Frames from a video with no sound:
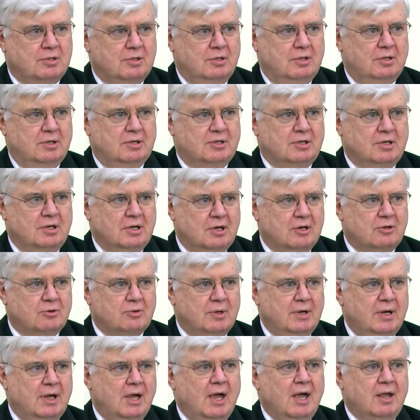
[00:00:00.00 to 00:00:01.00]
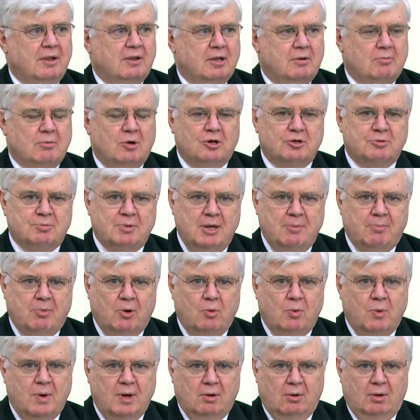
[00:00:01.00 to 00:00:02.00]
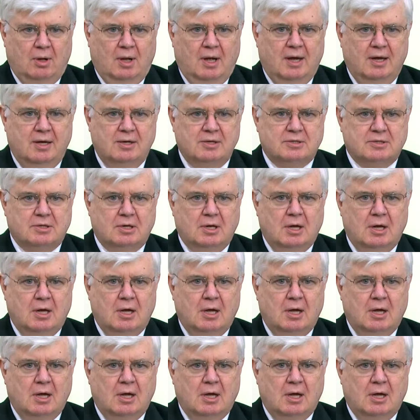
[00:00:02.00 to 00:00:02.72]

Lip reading: to this country than most people realize.